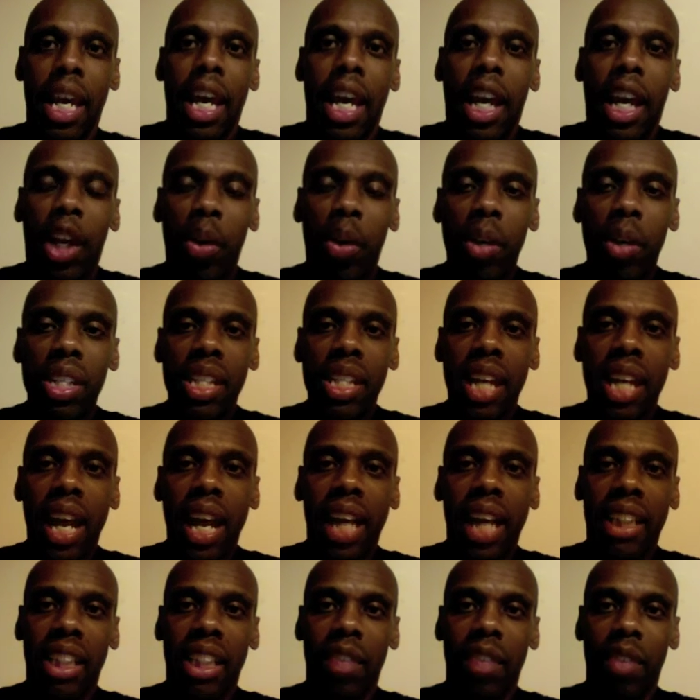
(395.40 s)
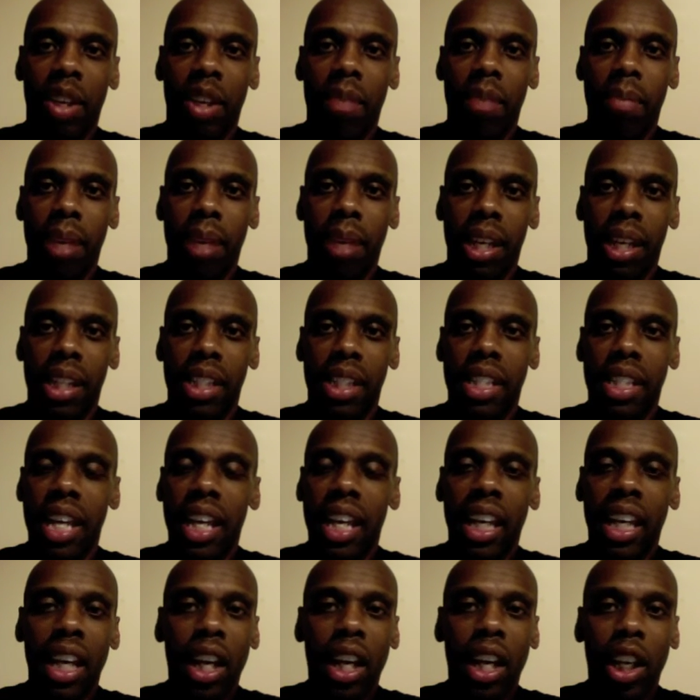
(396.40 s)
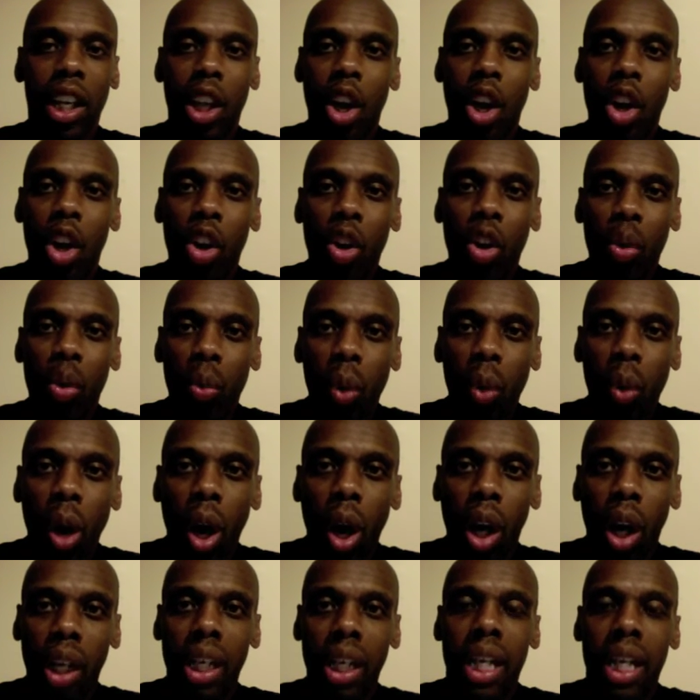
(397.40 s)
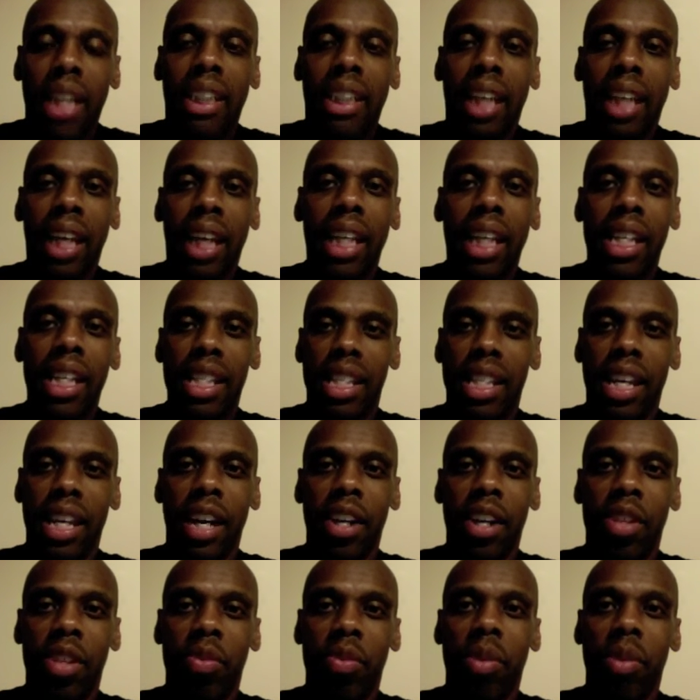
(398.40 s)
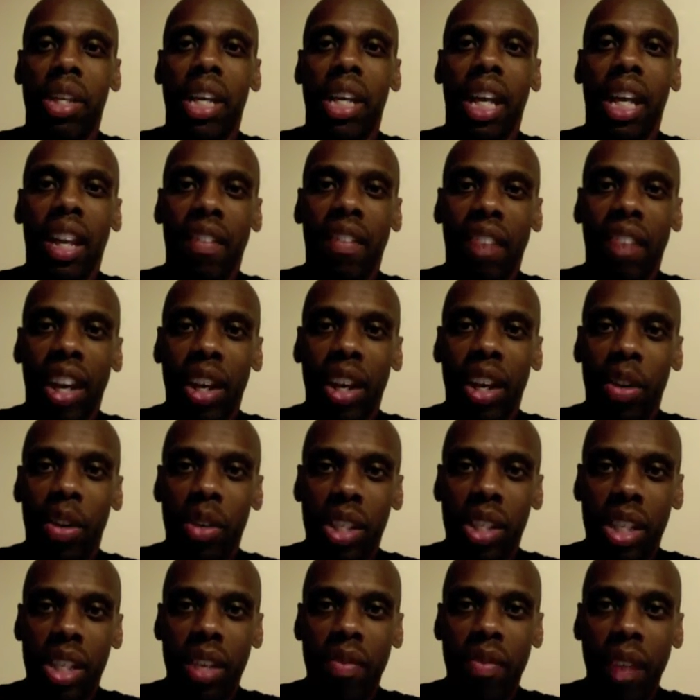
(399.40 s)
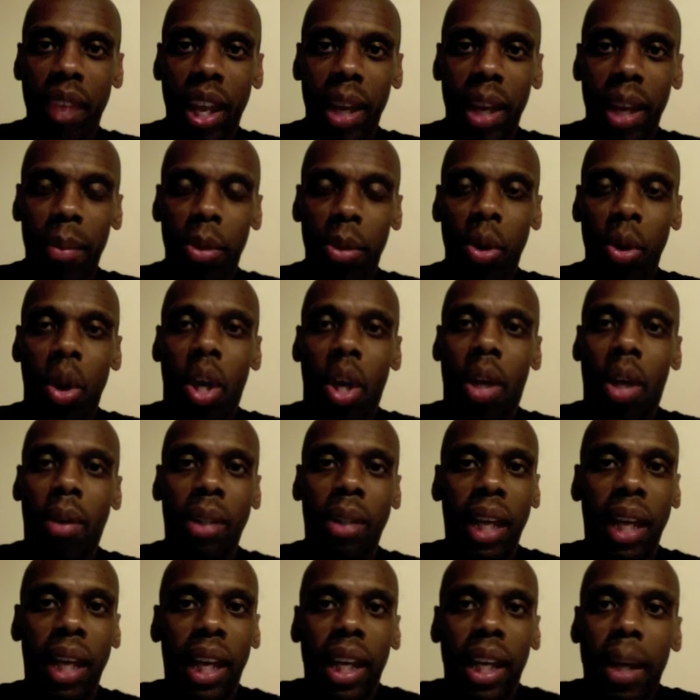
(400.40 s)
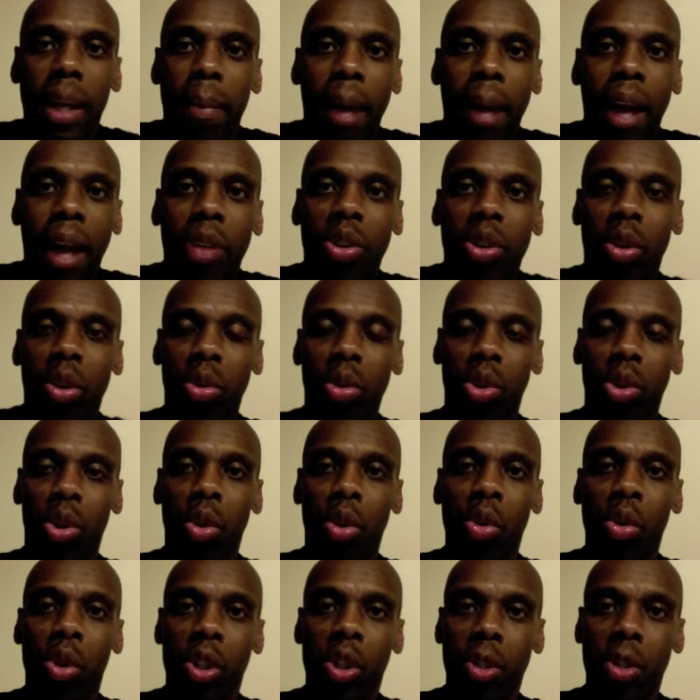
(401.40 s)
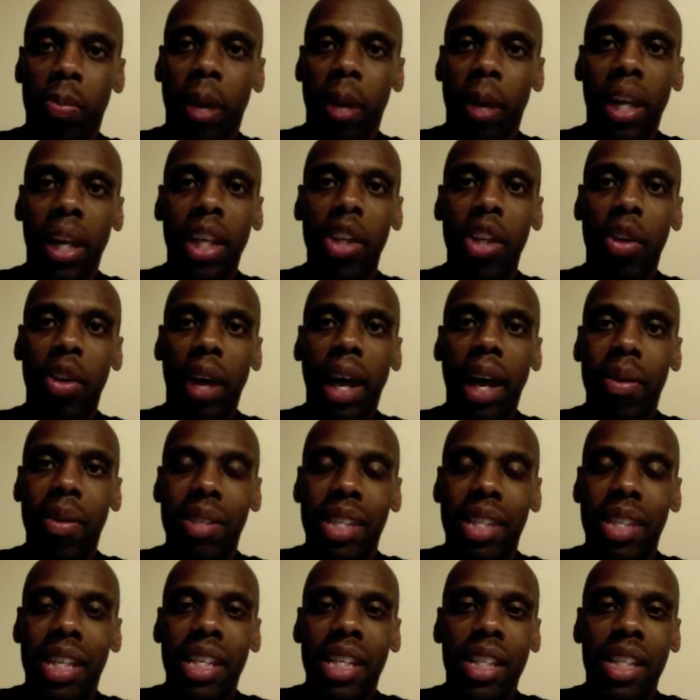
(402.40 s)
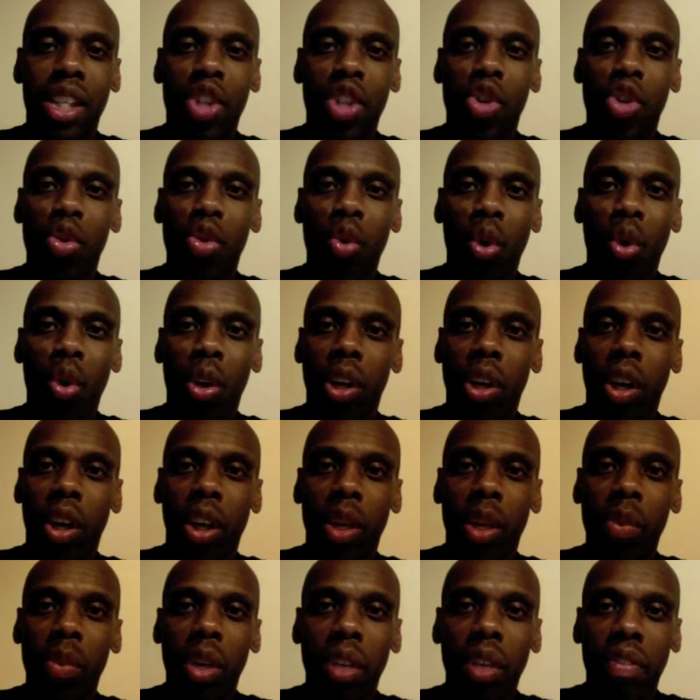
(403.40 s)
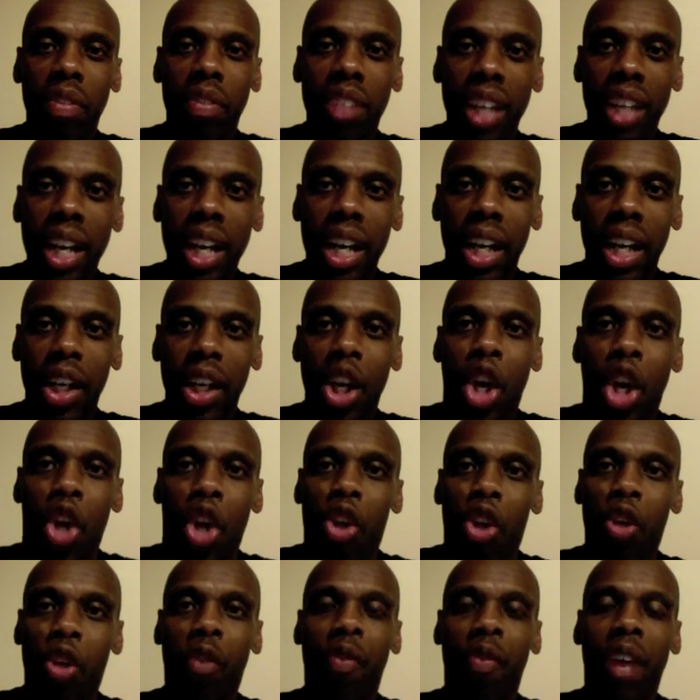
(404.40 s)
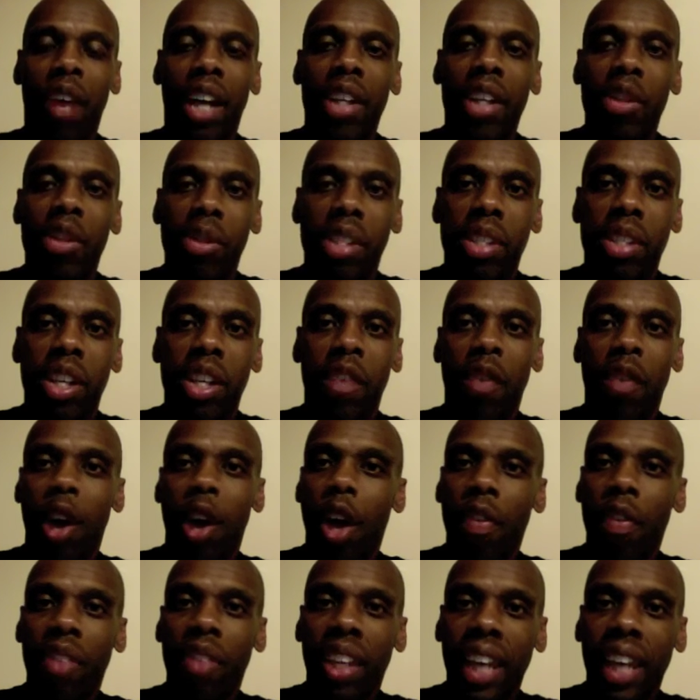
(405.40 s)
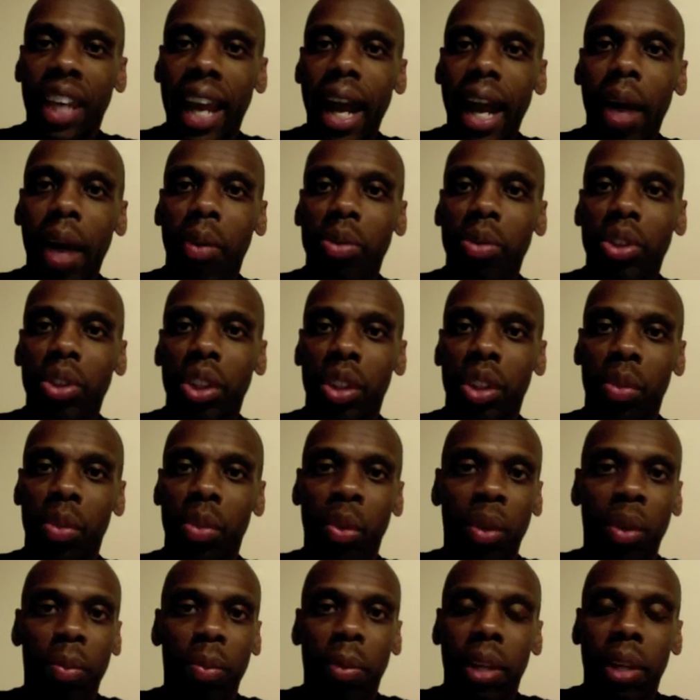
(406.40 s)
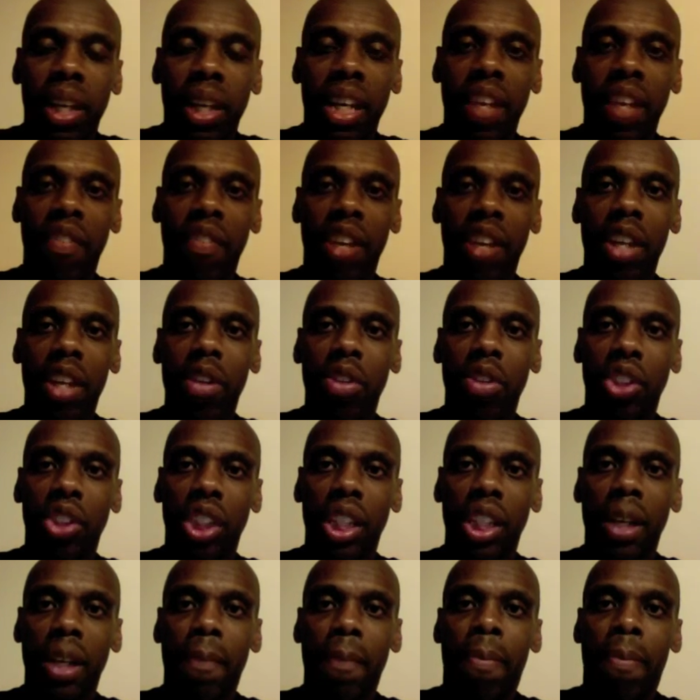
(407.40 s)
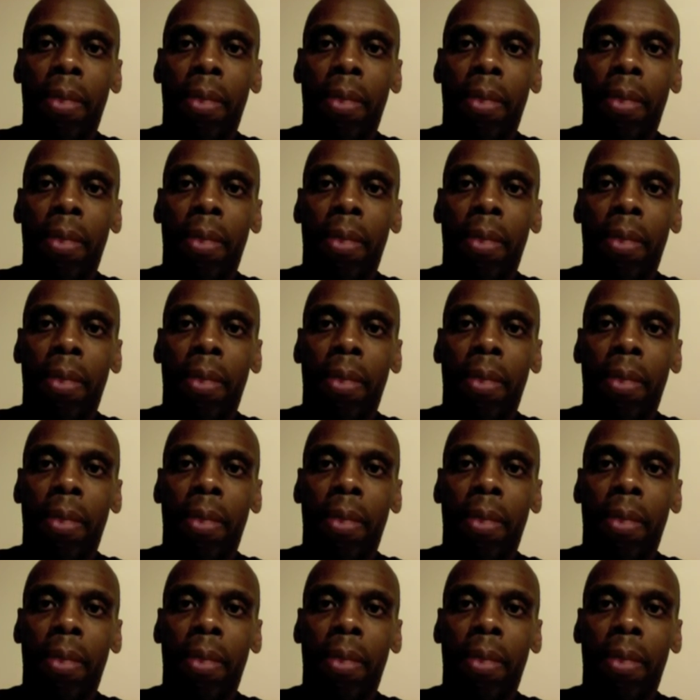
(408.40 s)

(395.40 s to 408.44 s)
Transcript: Increasing activity means taking a longer walk, taking the stairs when the elevator isn't available, taking up household chores, painting your house, things that you ordinarily wouldn't have done. You'll find yourself off the couch with plenty of energy.